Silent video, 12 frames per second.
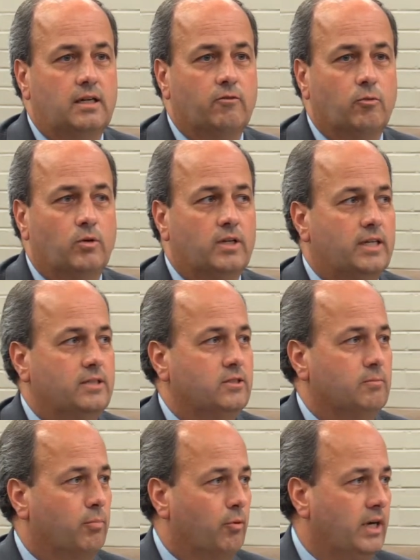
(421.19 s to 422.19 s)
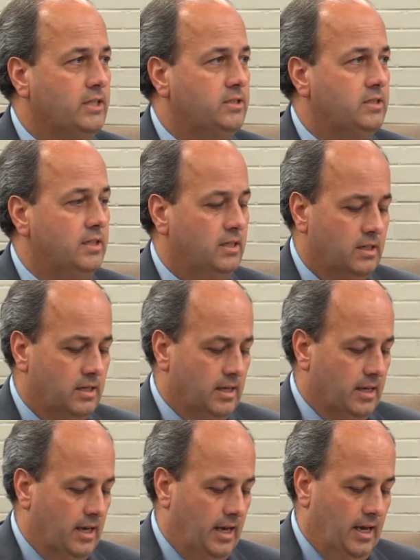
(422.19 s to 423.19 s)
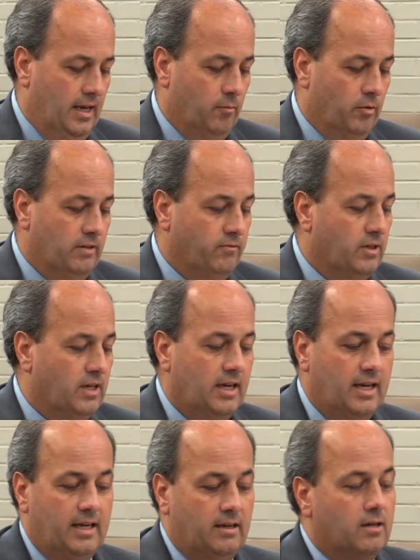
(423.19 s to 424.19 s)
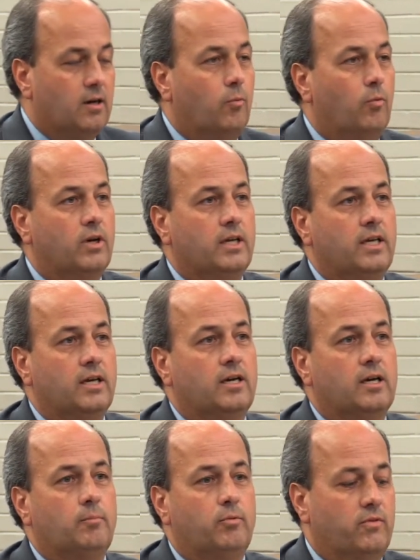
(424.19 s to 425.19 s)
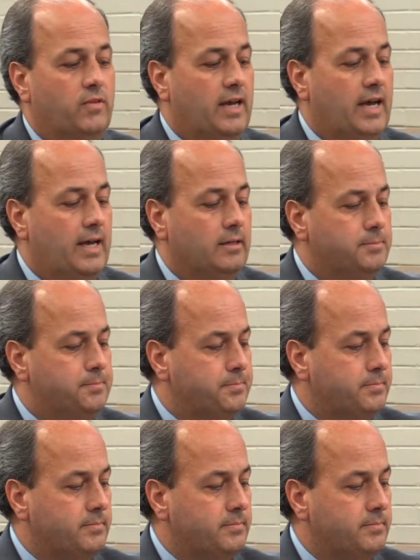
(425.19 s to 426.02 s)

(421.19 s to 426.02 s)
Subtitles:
Everyone has embraced it, and we've not had not one hiccup with that.